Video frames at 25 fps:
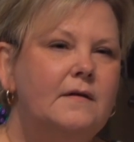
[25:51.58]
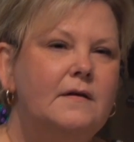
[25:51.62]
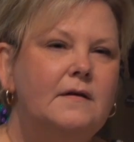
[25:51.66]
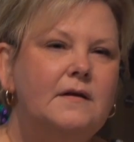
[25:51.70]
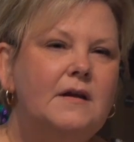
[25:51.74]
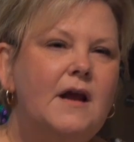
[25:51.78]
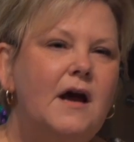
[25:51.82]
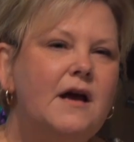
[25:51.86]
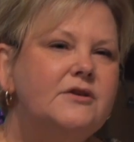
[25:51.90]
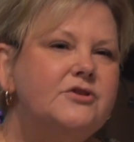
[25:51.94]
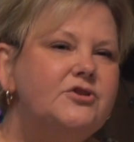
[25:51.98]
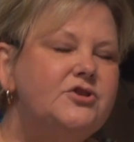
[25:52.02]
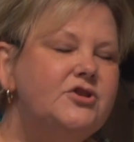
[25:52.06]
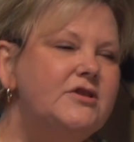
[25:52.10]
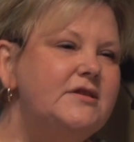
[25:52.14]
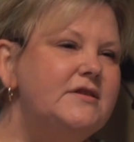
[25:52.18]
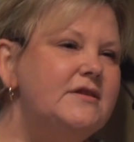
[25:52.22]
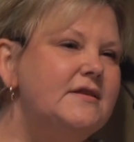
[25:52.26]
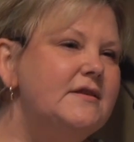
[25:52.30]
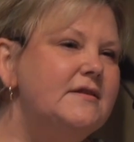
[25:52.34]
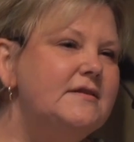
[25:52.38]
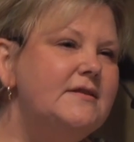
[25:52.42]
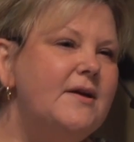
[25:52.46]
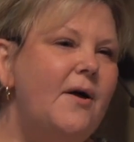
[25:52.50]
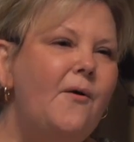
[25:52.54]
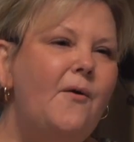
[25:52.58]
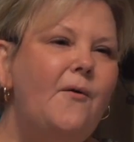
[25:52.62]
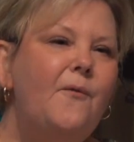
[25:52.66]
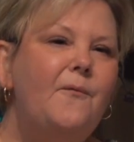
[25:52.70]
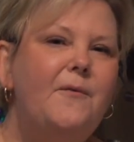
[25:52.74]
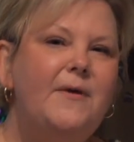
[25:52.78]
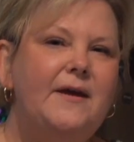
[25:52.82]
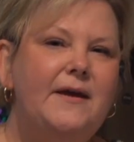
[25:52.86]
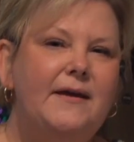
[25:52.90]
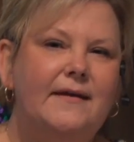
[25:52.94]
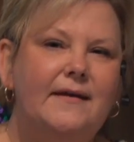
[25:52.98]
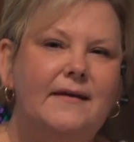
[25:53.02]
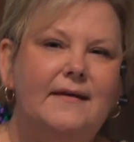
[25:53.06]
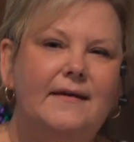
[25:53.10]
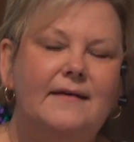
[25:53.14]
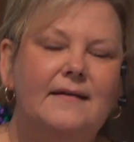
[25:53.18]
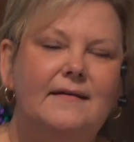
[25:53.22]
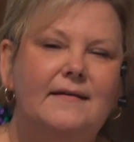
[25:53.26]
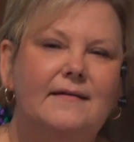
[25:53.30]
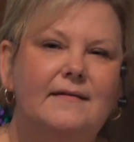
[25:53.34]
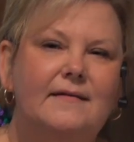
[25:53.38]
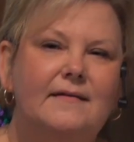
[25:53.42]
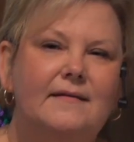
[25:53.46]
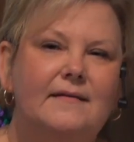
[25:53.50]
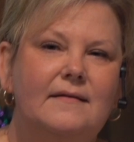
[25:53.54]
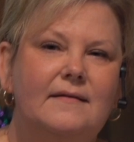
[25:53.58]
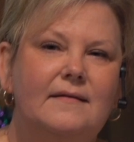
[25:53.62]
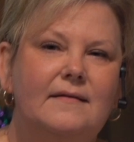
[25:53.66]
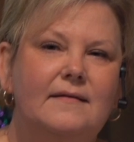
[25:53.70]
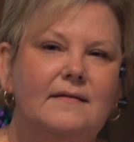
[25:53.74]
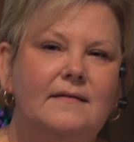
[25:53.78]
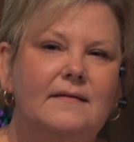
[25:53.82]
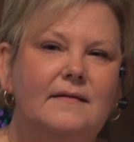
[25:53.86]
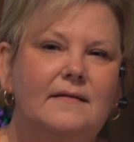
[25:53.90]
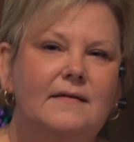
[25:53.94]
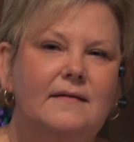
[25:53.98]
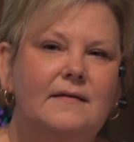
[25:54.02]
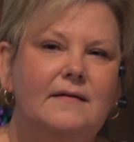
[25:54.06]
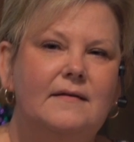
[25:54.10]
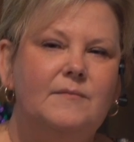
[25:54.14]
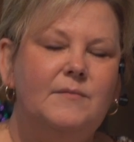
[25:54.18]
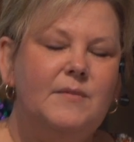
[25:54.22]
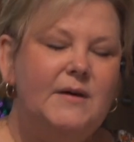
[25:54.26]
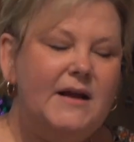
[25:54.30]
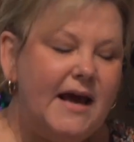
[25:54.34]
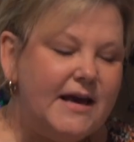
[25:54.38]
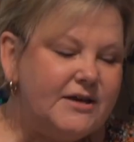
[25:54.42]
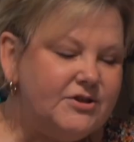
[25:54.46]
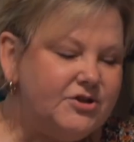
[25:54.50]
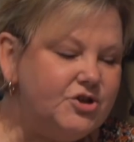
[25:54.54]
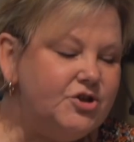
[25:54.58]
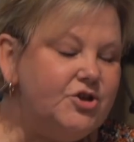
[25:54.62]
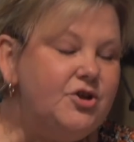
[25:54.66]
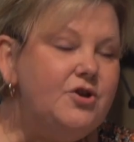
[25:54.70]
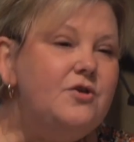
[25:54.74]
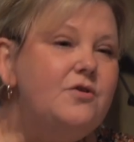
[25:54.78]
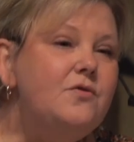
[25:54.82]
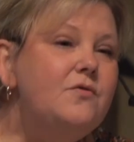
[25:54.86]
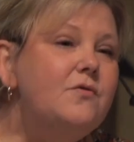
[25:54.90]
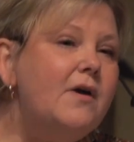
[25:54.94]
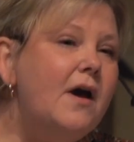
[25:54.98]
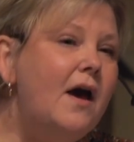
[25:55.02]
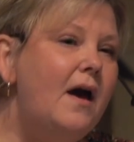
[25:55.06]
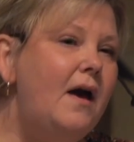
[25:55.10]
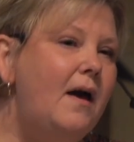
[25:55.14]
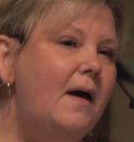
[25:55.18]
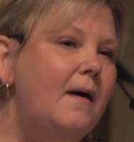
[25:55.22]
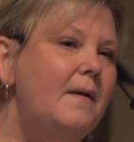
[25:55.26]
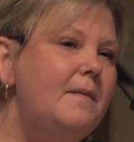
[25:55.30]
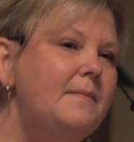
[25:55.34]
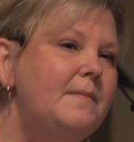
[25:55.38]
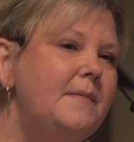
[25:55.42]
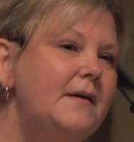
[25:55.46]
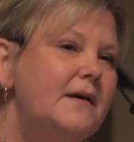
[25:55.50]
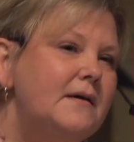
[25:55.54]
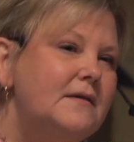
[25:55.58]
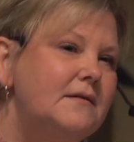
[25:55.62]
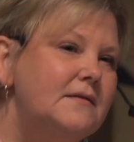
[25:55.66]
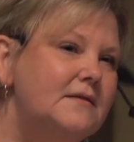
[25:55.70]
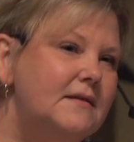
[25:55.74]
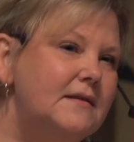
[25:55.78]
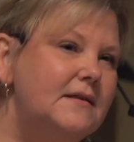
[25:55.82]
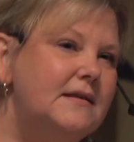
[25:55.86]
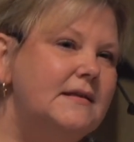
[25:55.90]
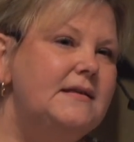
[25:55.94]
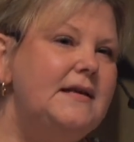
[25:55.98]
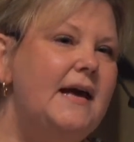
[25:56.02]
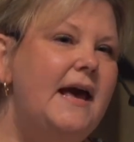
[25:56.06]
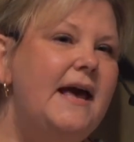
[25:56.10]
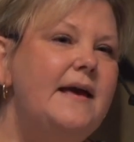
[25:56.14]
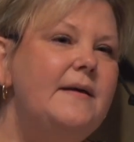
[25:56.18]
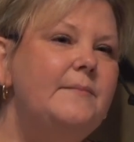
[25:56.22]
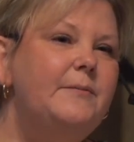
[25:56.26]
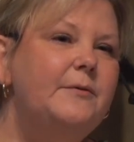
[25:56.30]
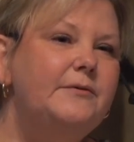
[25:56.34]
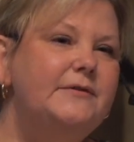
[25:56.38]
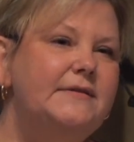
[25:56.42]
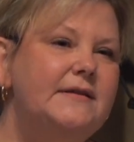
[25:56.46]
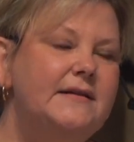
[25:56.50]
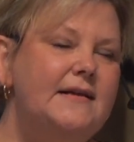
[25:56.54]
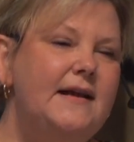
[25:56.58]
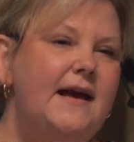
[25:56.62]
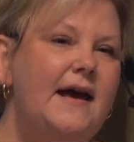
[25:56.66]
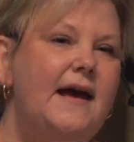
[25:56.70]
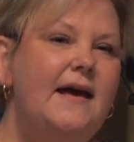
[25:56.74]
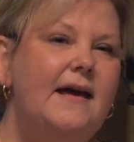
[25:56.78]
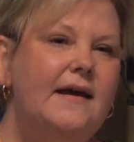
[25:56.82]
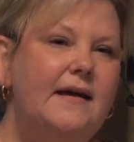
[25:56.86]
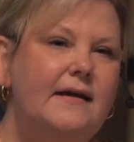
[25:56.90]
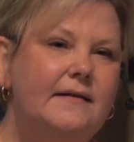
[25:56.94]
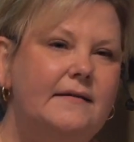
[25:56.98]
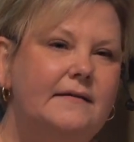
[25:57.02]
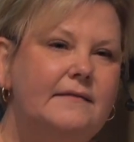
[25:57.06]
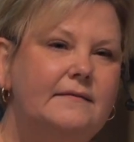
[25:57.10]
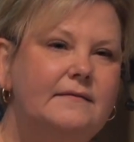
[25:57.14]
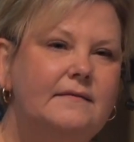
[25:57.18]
Not just this whole week, but as you come to the table today,